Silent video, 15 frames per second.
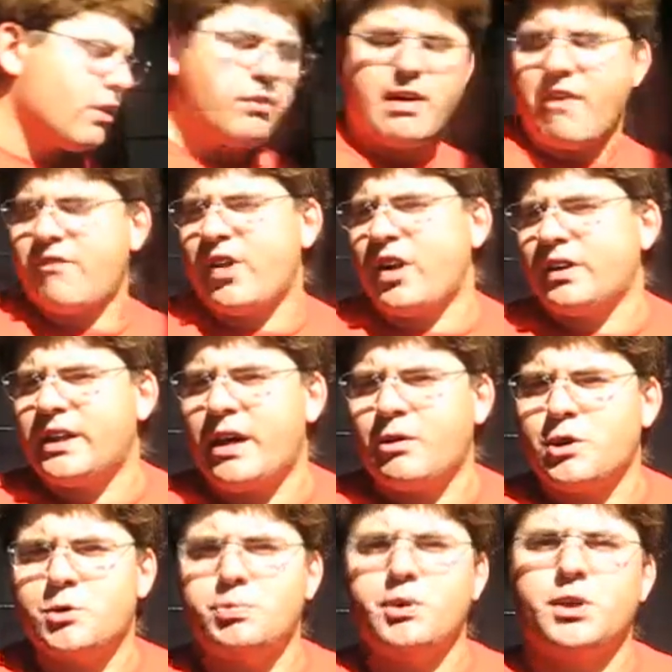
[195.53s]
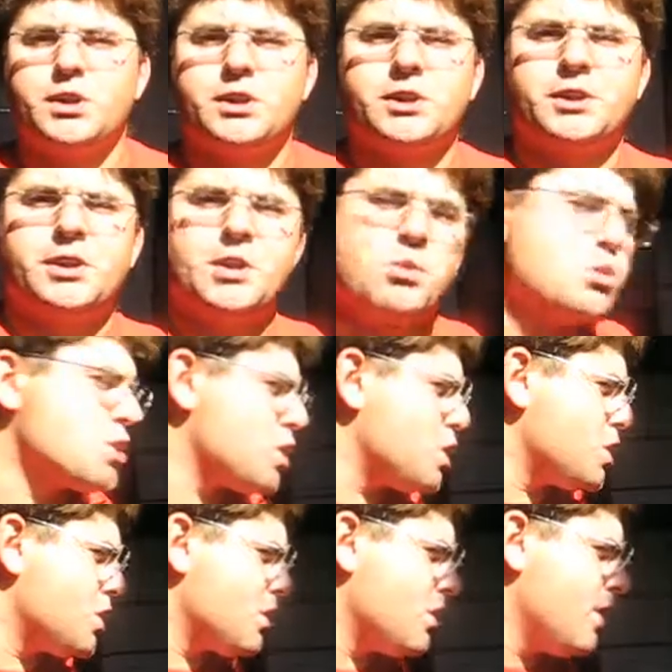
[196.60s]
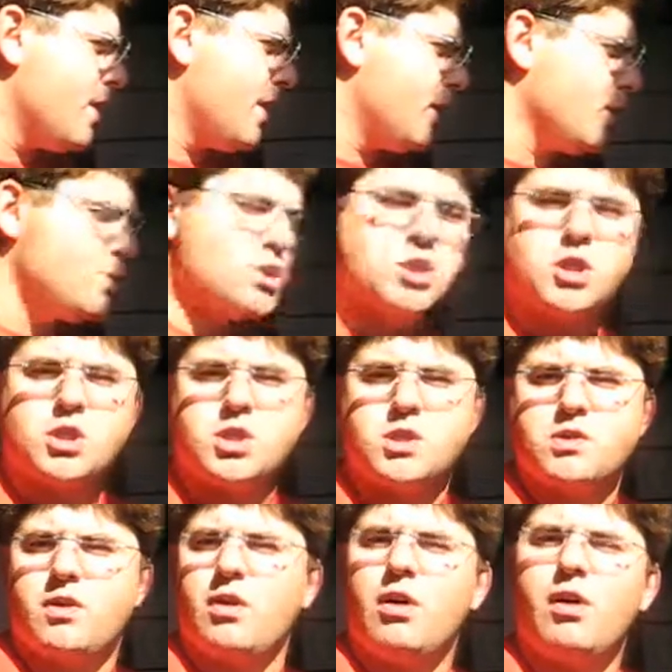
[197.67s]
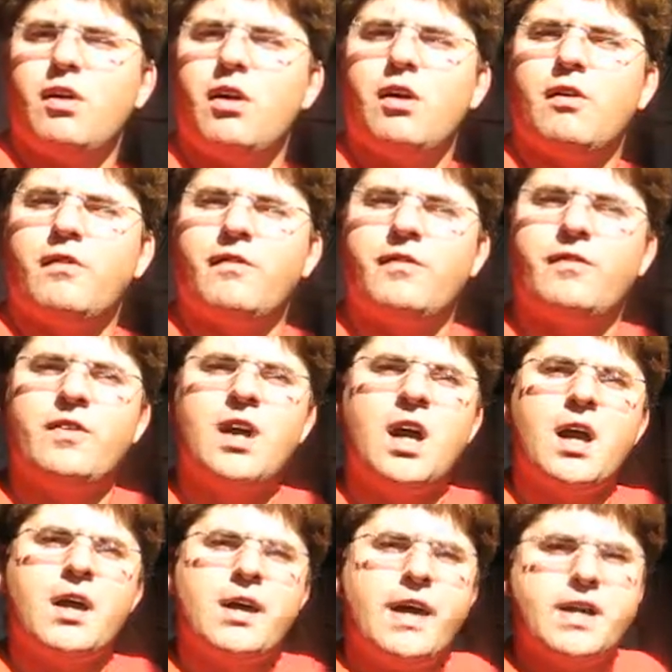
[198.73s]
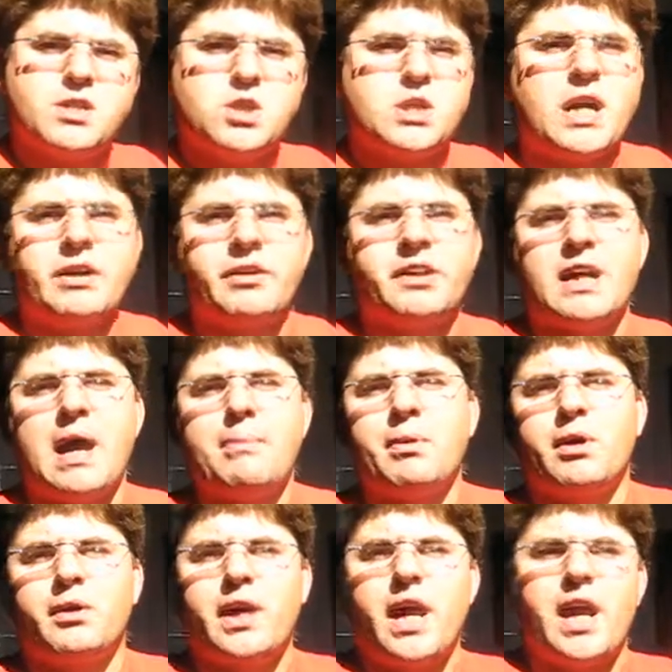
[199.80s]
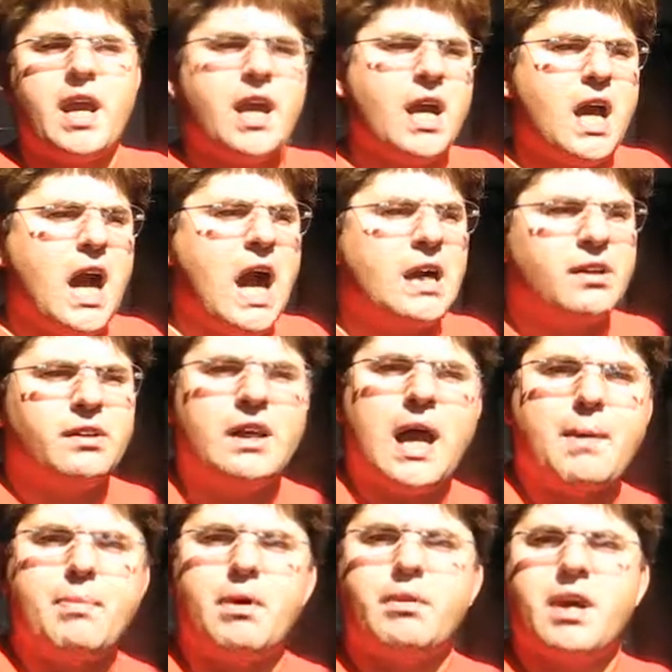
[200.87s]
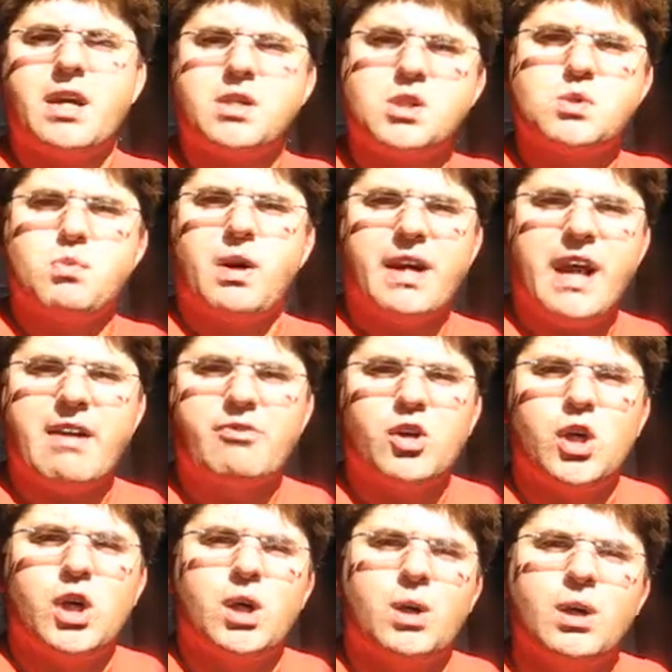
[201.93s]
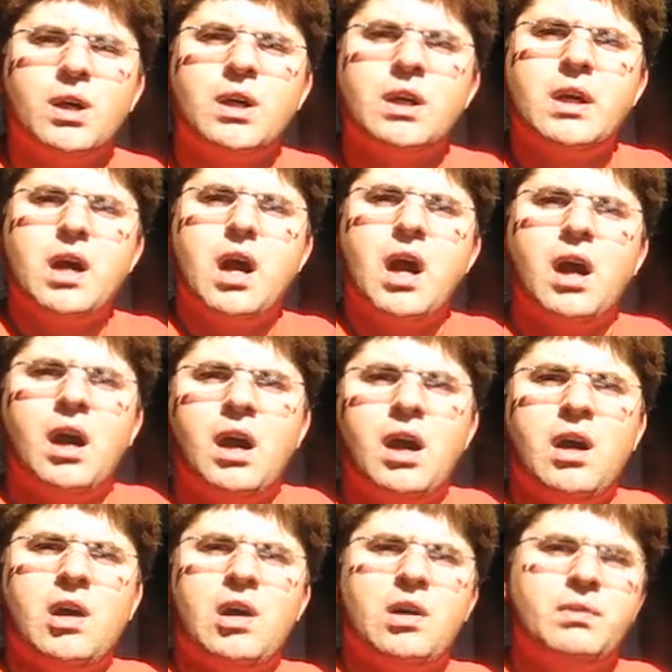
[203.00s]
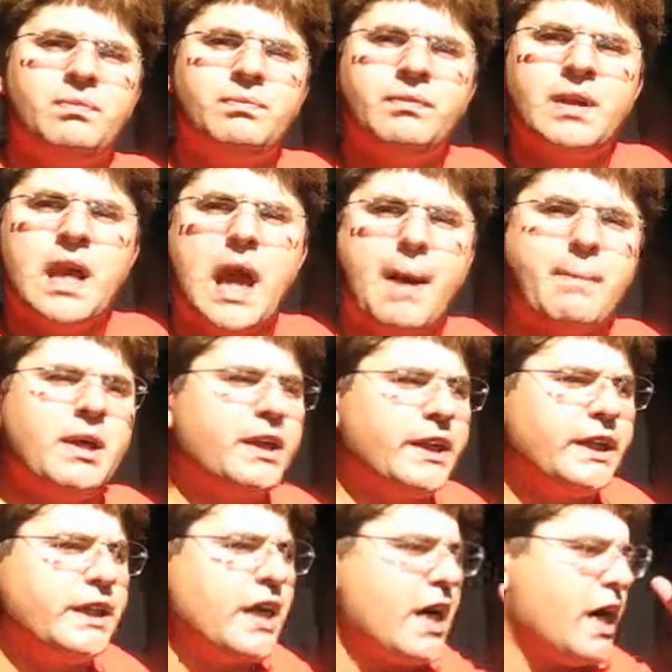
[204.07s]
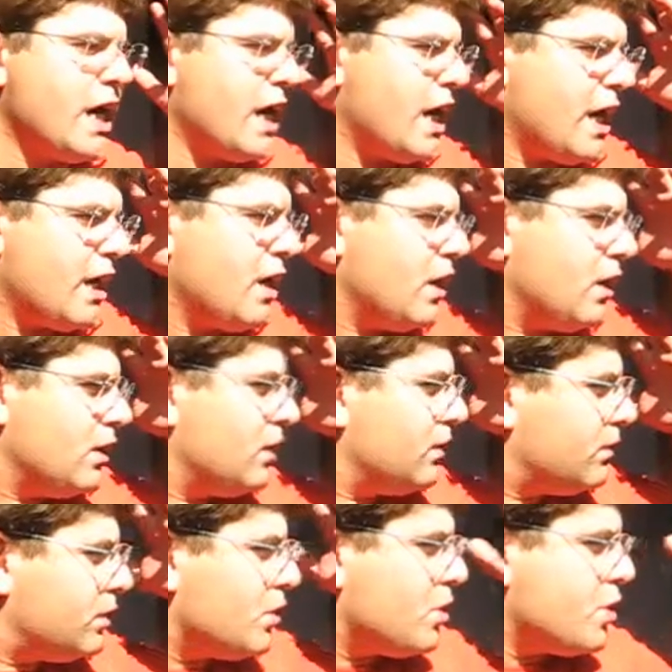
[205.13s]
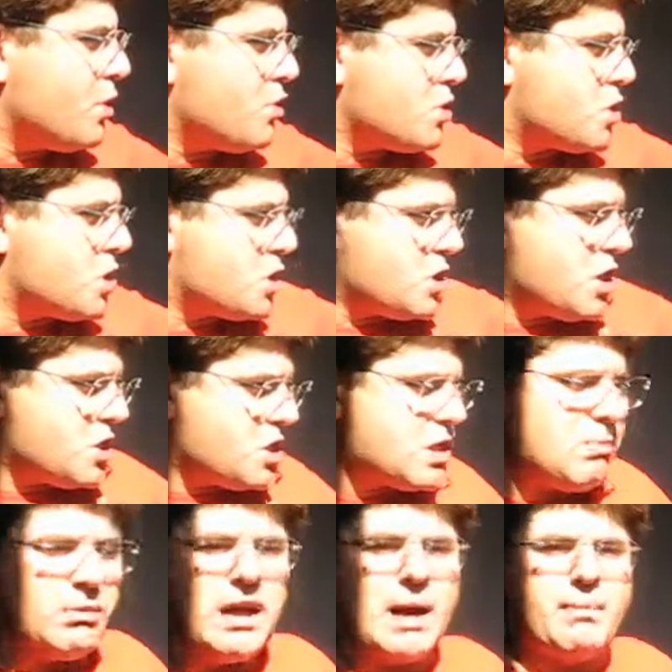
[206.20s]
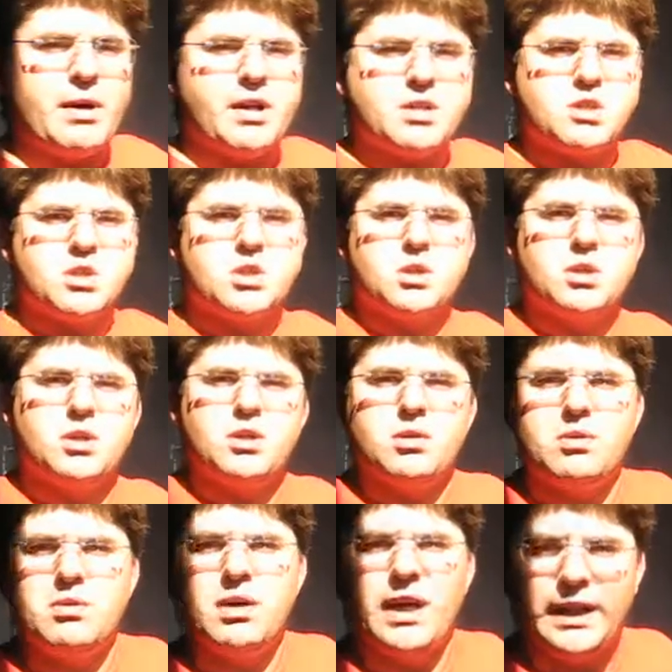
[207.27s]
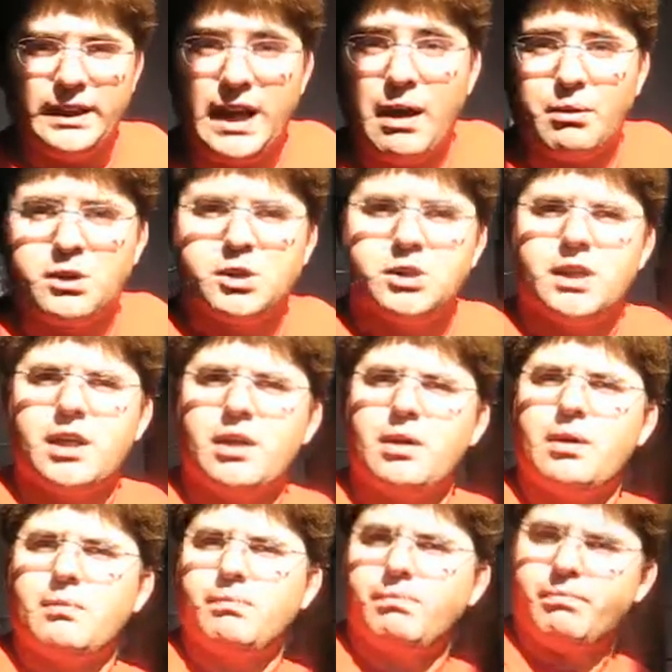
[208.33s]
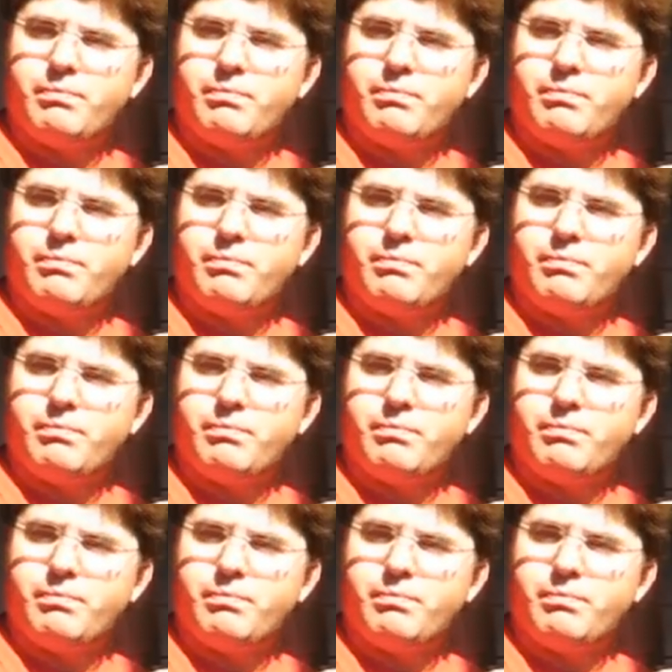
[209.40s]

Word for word: graphical output, using usages of a standard library, other libraries, whatever uh, ability to use system libraries to allow to the